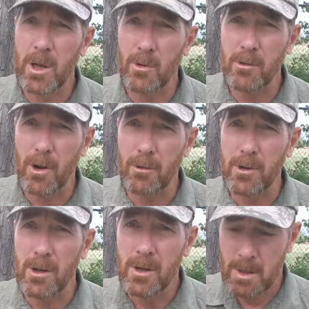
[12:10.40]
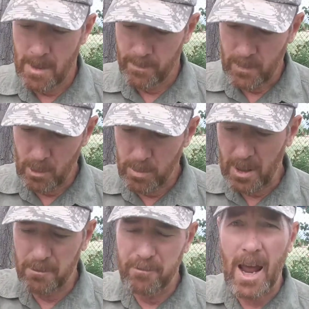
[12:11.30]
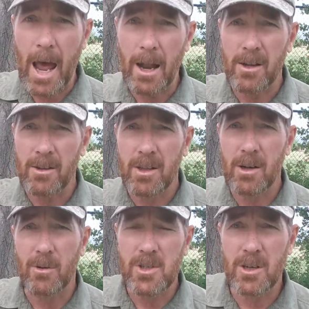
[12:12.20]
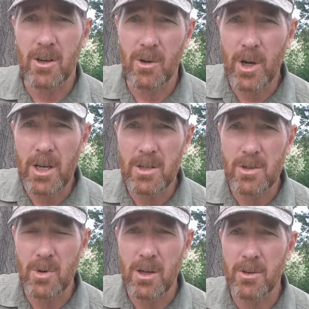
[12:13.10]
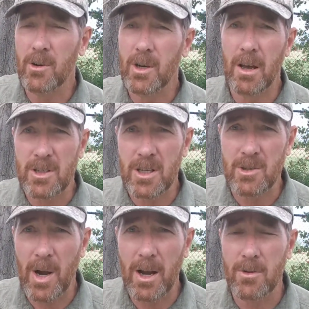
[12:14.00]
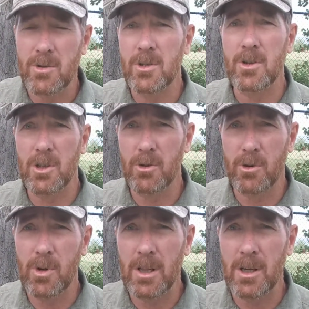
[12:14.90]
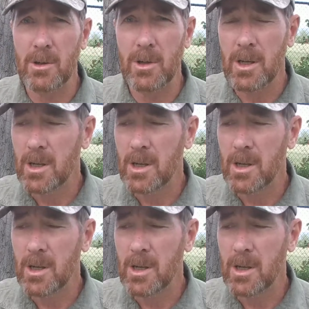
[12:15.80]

a revolver. They're big and fat. They don't sit on your waist as well. They only have 6 rounds. They're slow to reload.